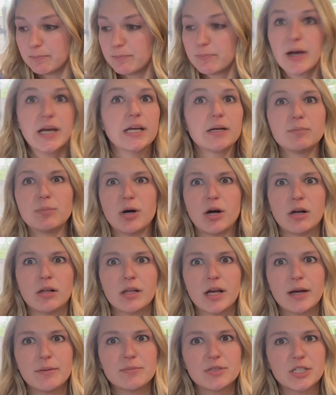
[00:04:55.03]
Mega
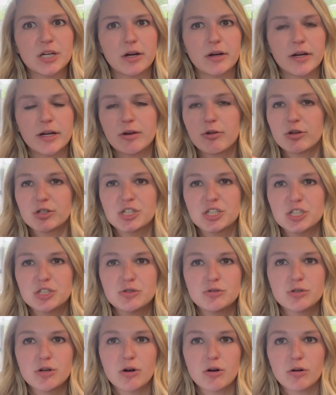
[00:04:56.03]
Ball, or just
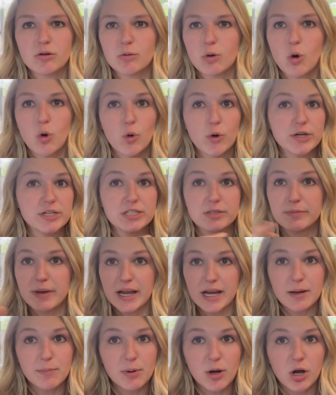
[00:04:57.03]
Google Horse
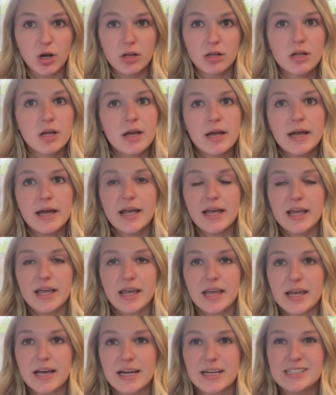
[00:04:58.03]
Mega Ball.
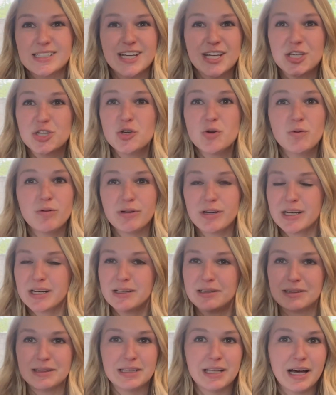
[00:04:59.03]
and you will get
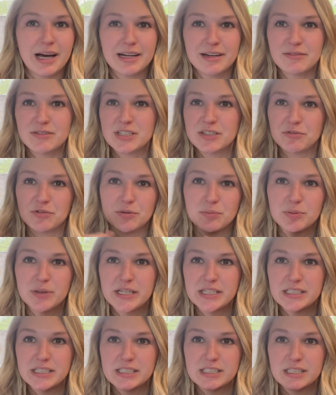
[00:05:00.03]
a lot of different
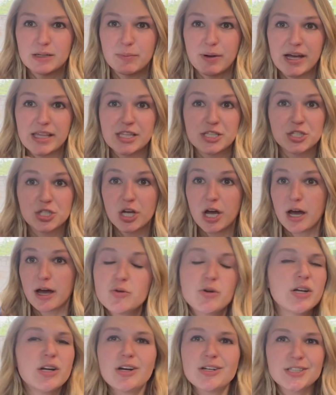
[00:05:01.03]
places to buy this. You
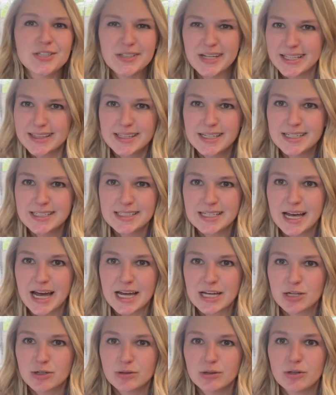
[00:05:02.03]
can also get this
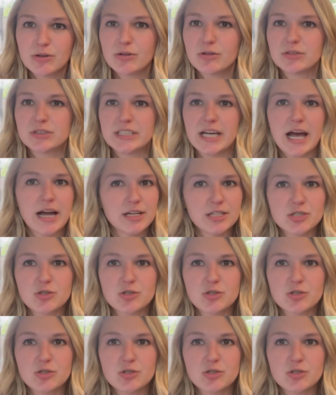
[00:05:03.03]
at your local tack